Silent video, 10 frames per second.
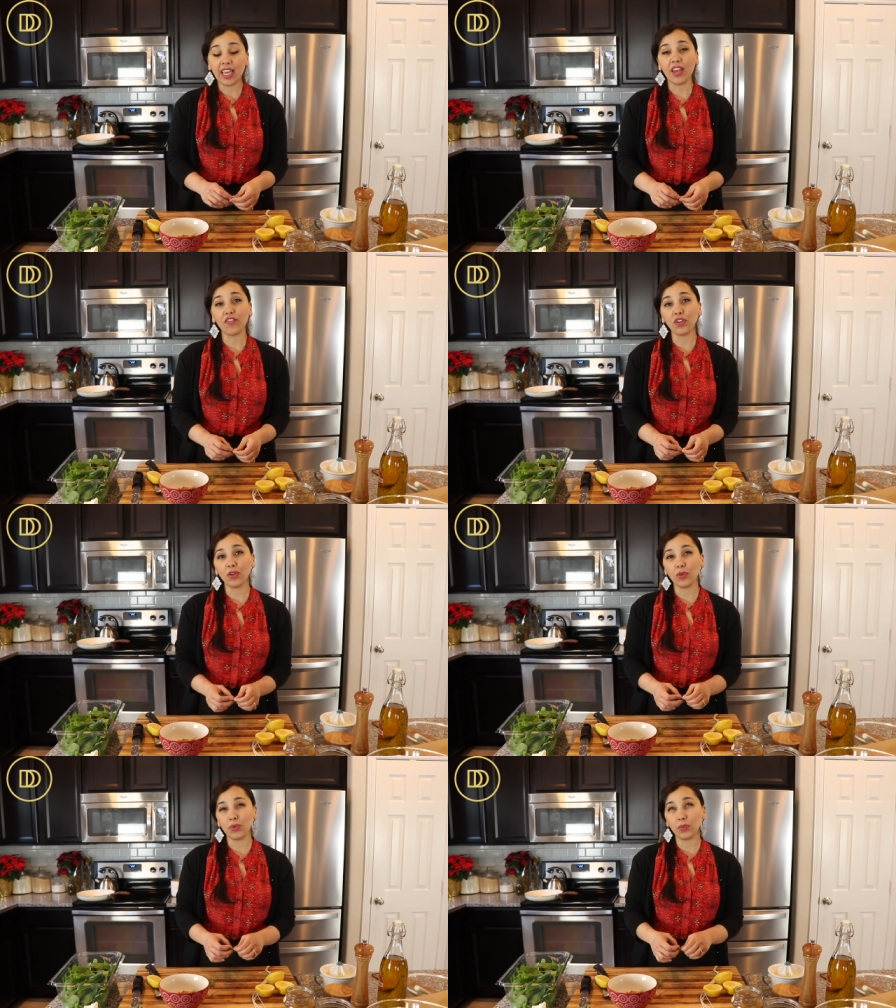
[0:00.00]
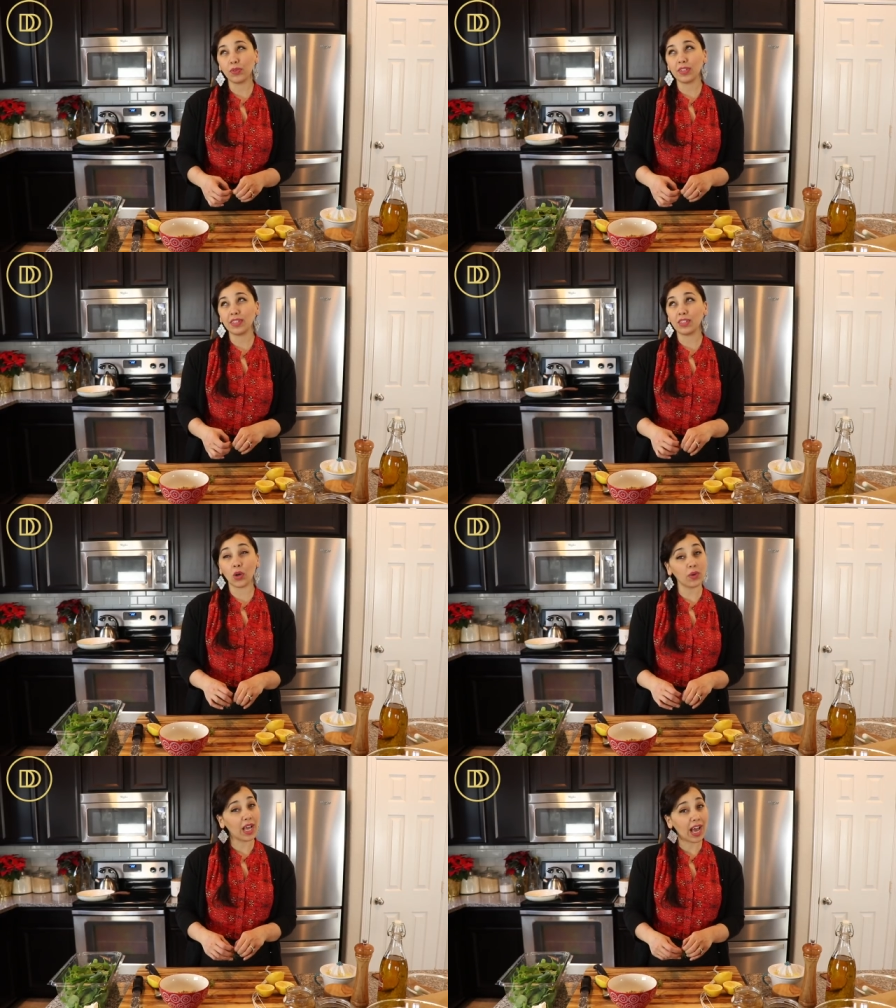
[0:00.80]
If you
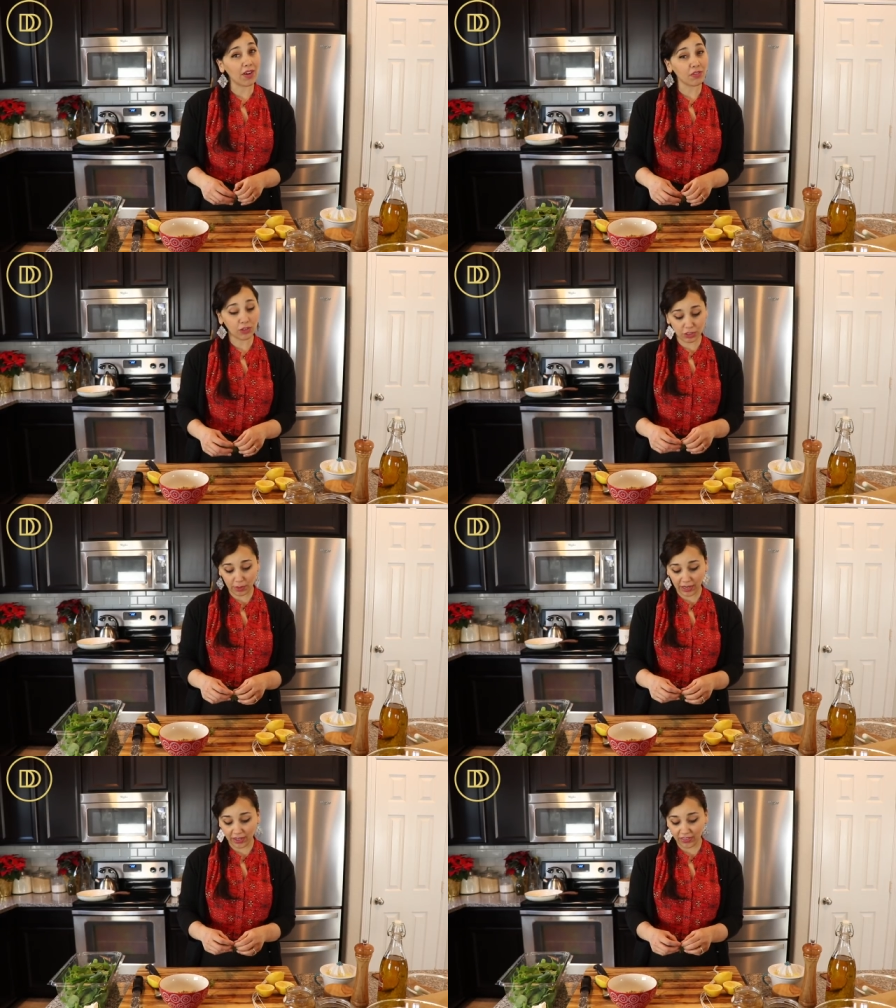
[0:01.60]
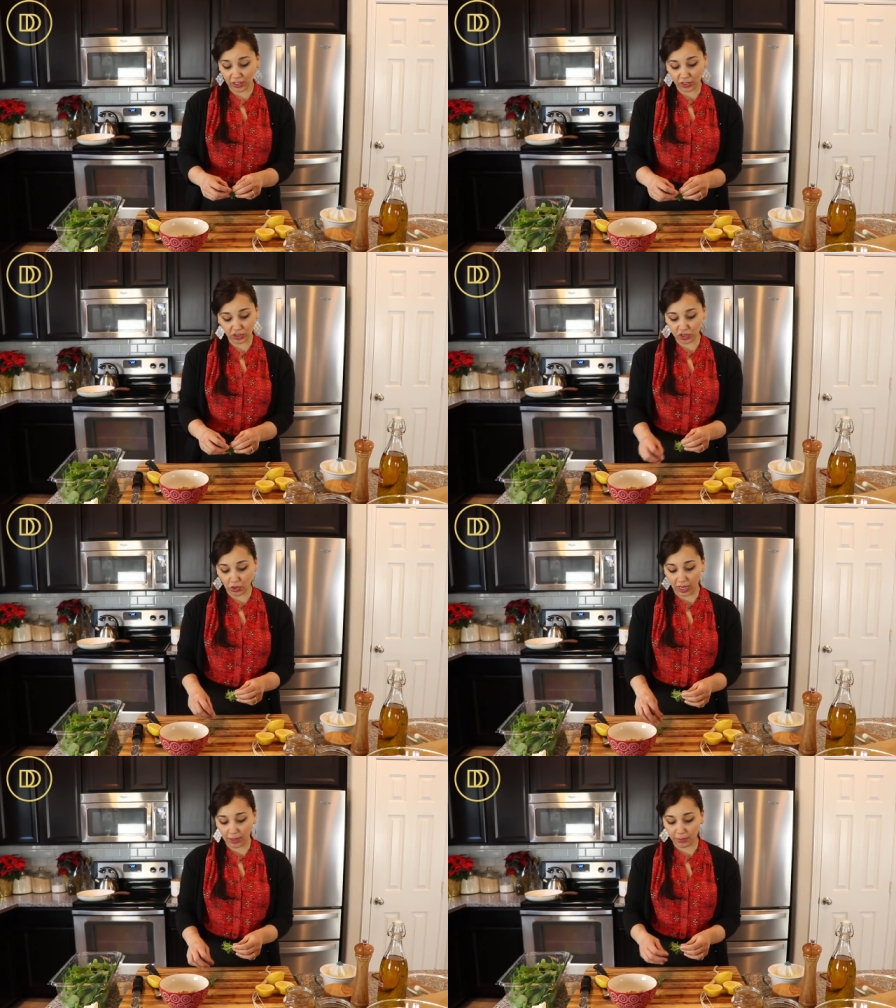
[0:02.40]
don't have rosemary, then you can just
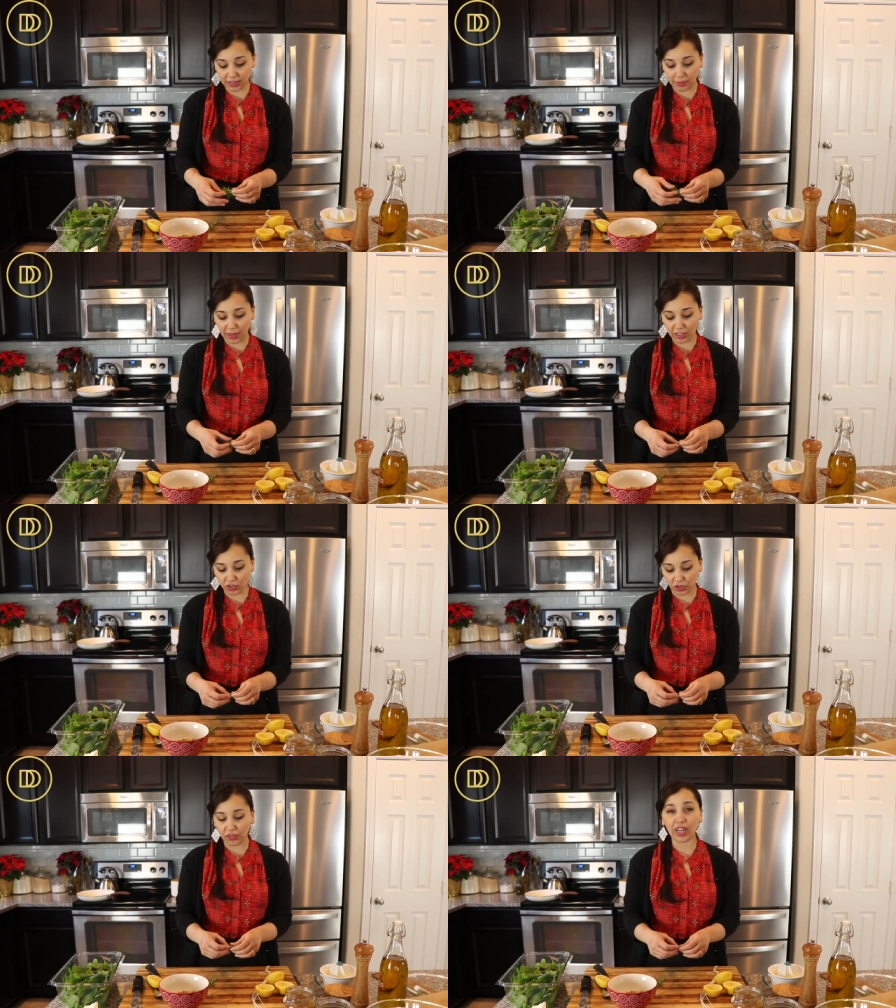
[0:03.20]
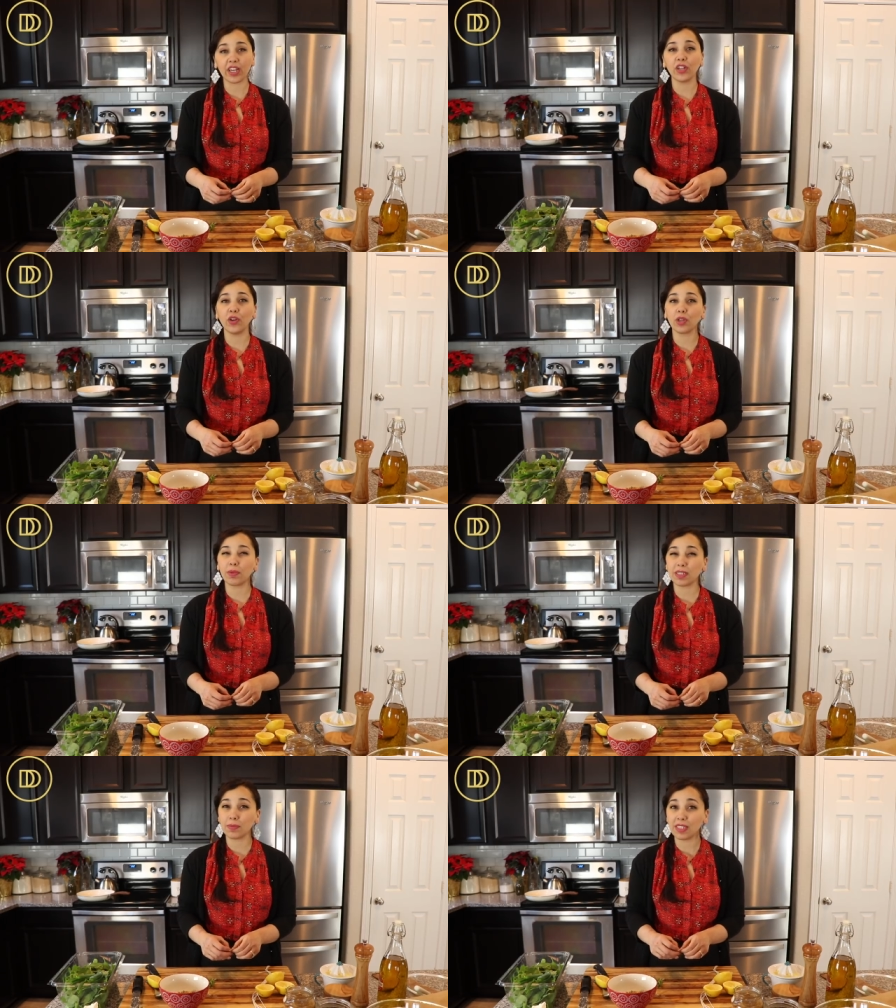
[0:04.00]
go ahead and put some extra oregano. You can
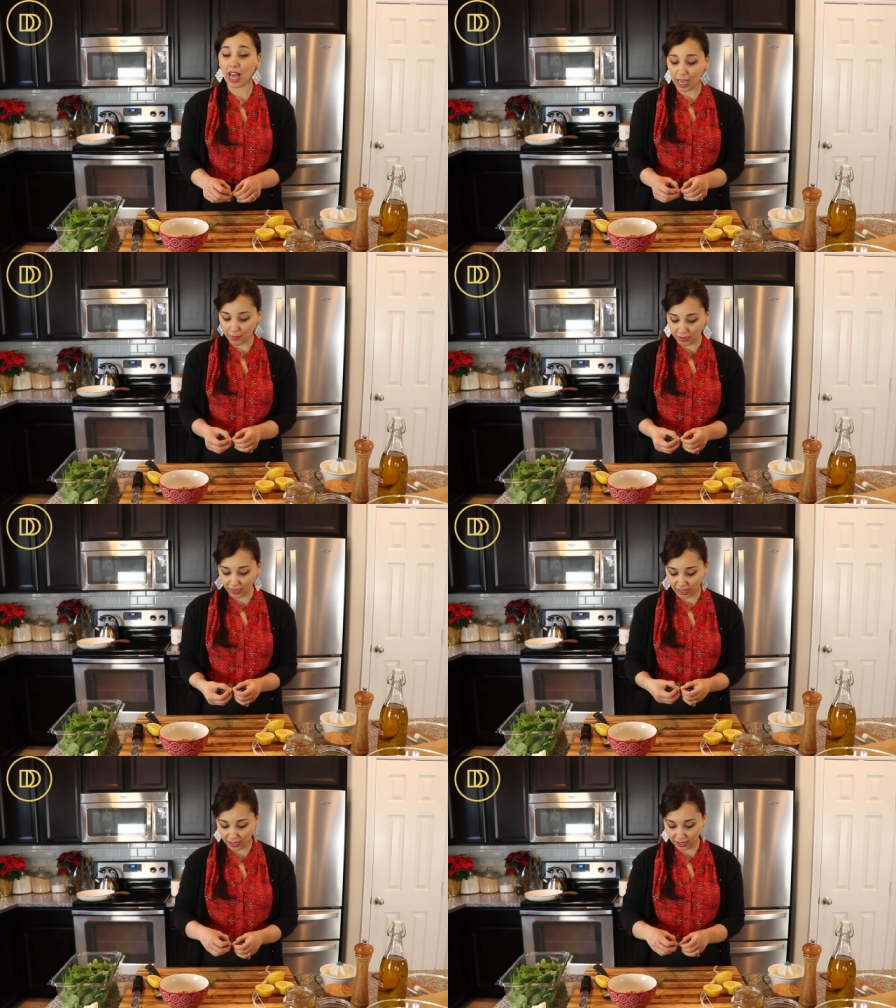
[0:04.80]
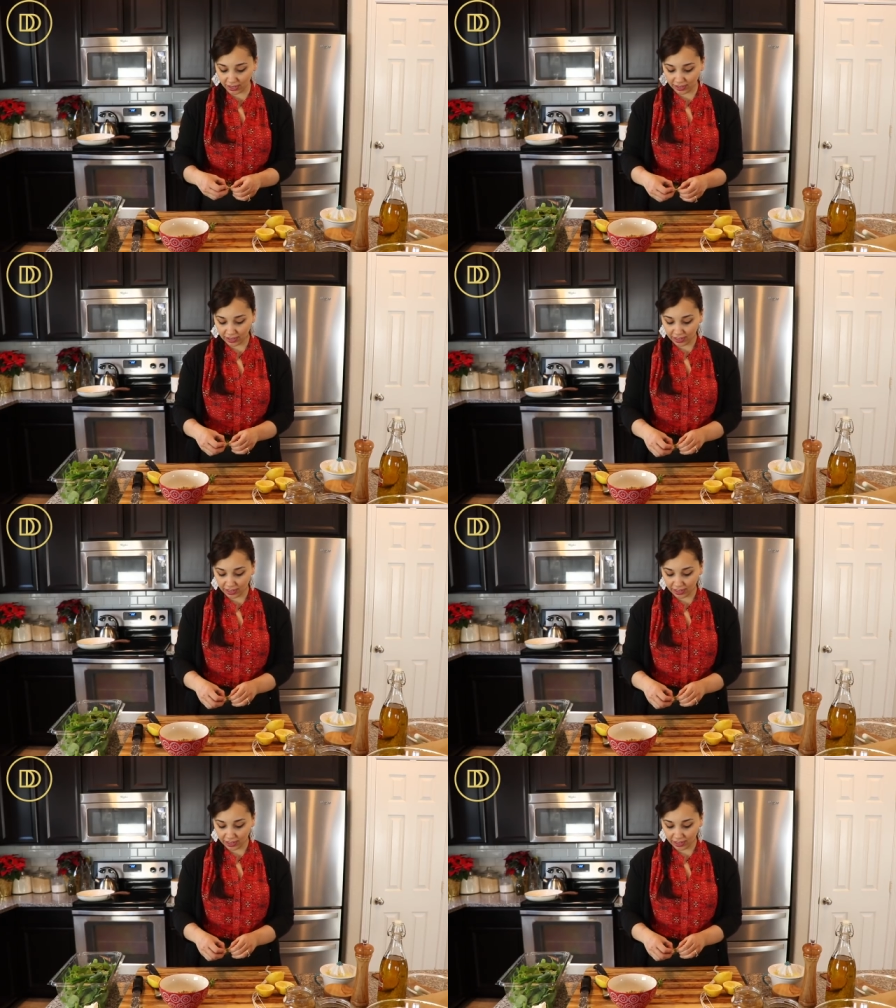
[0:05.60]
put some thyme in there.